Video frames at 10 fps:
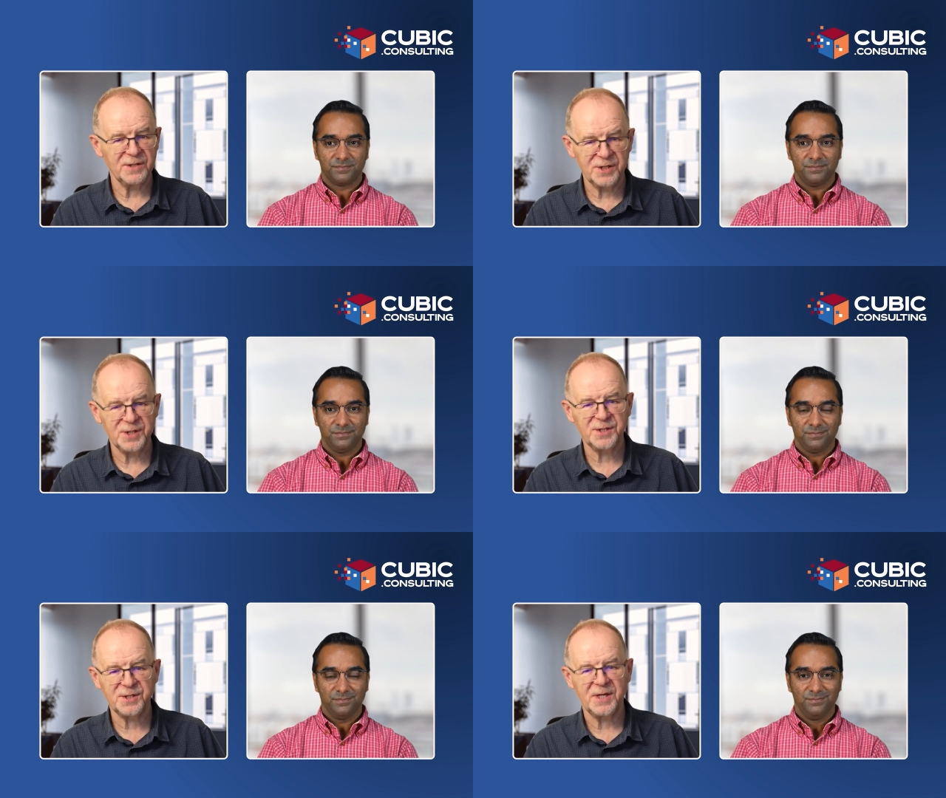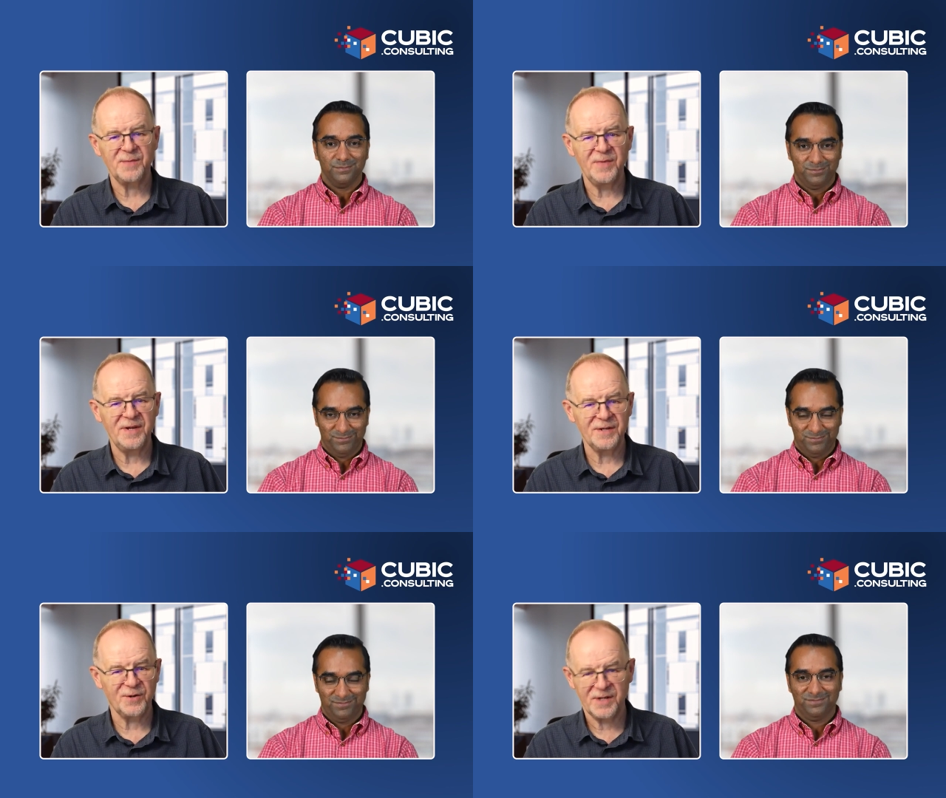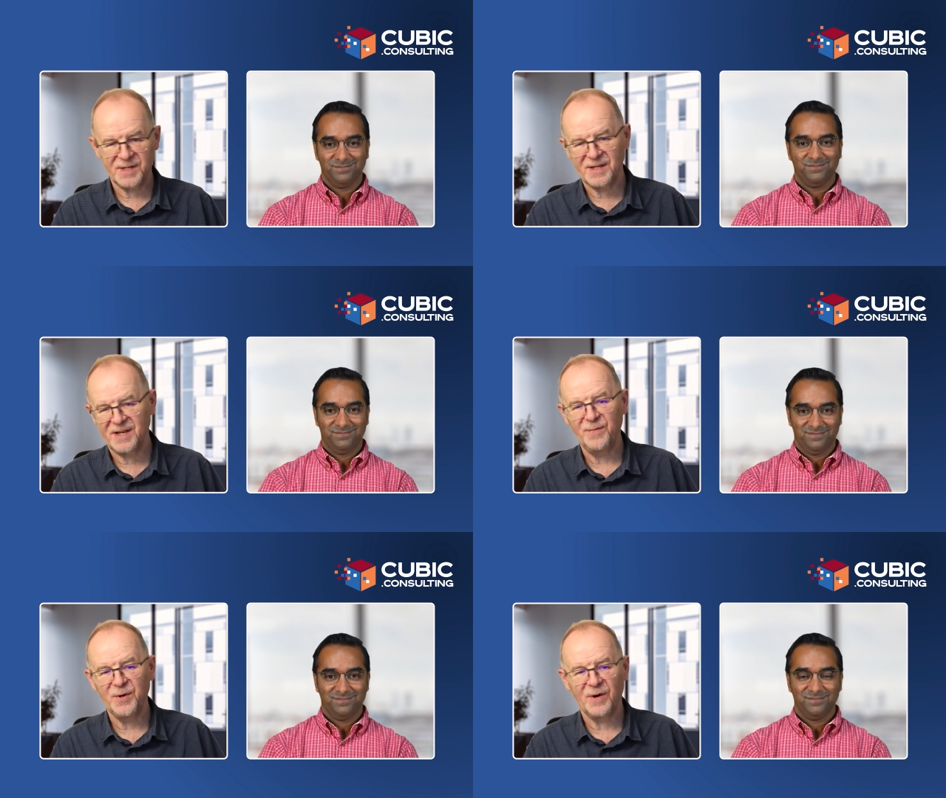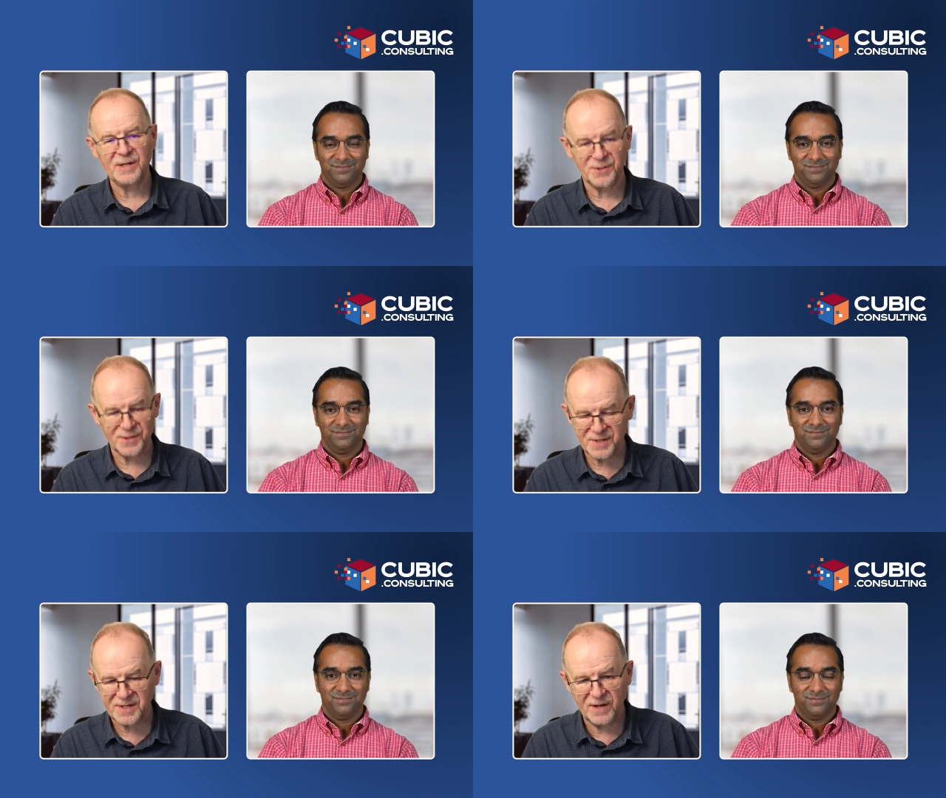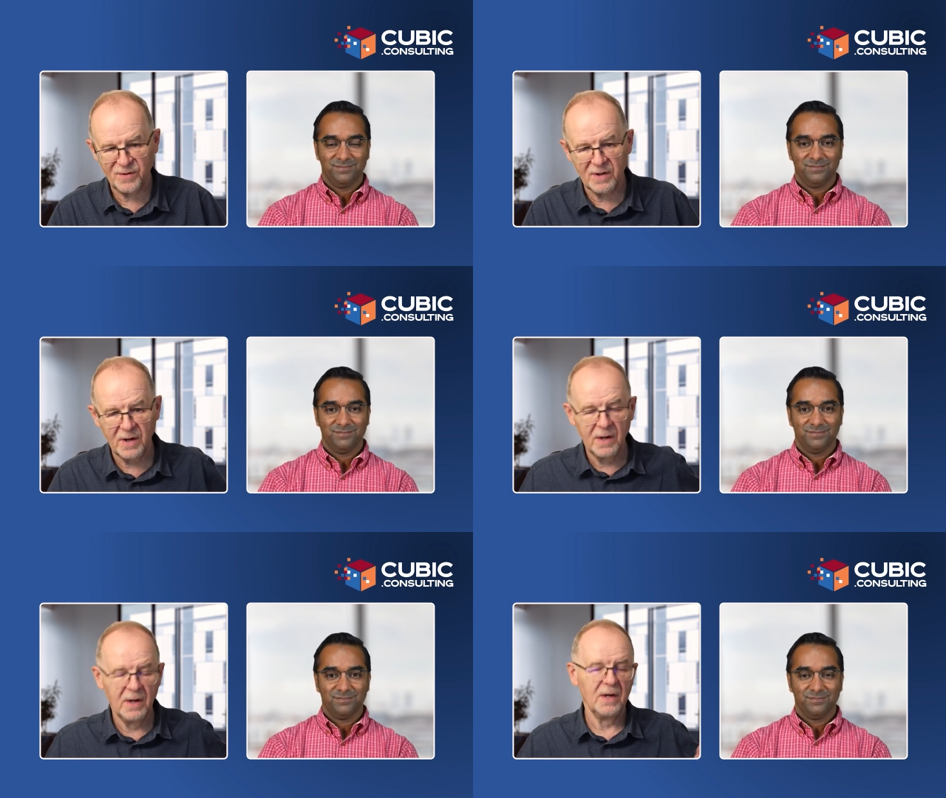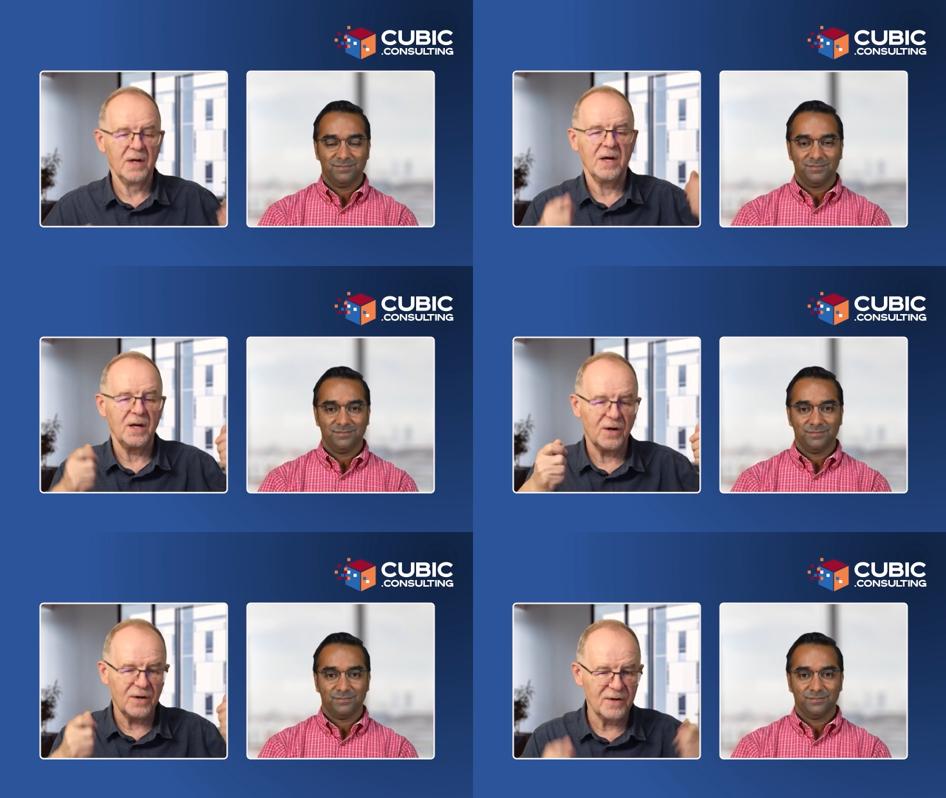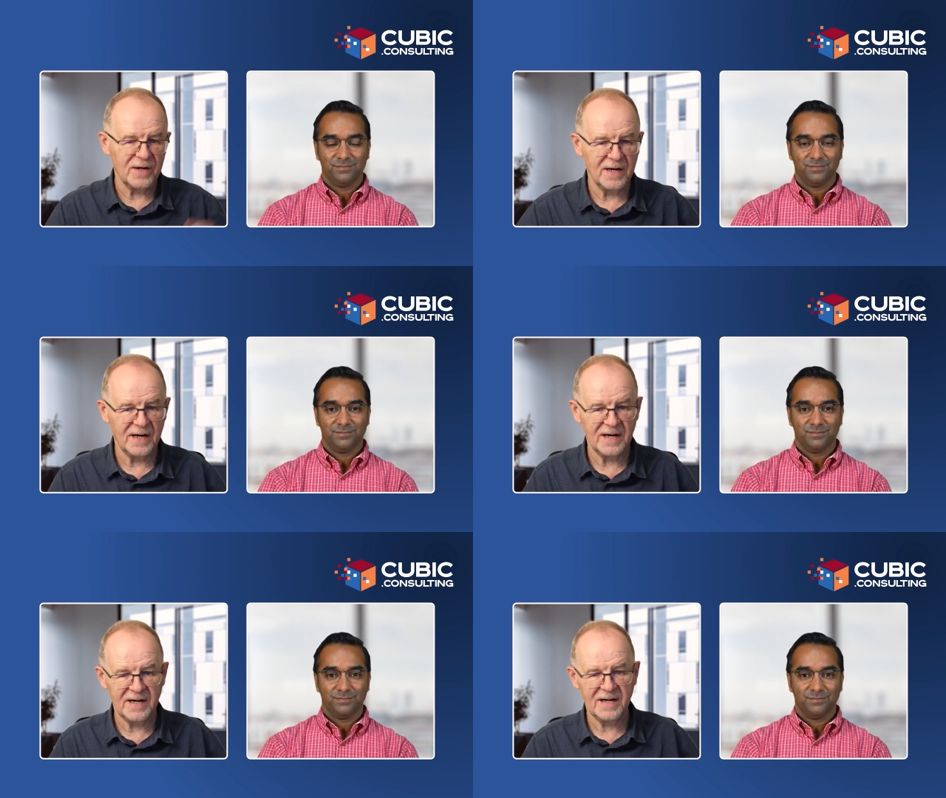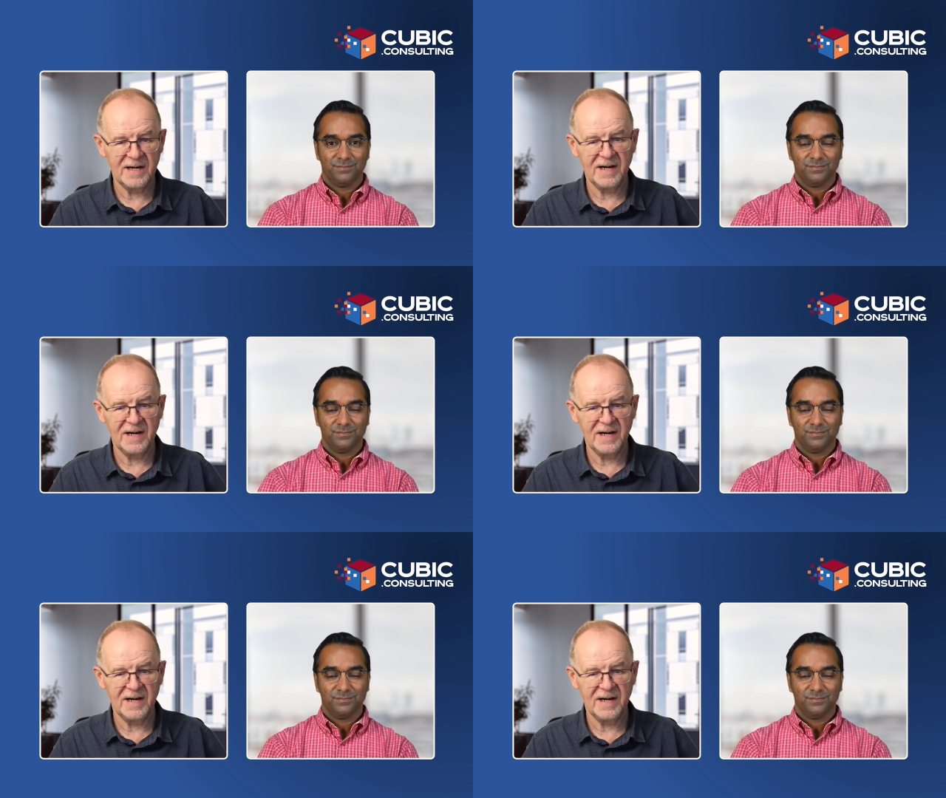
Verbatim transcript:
Speaker 1: It just send me, give me your answers, and then, you know,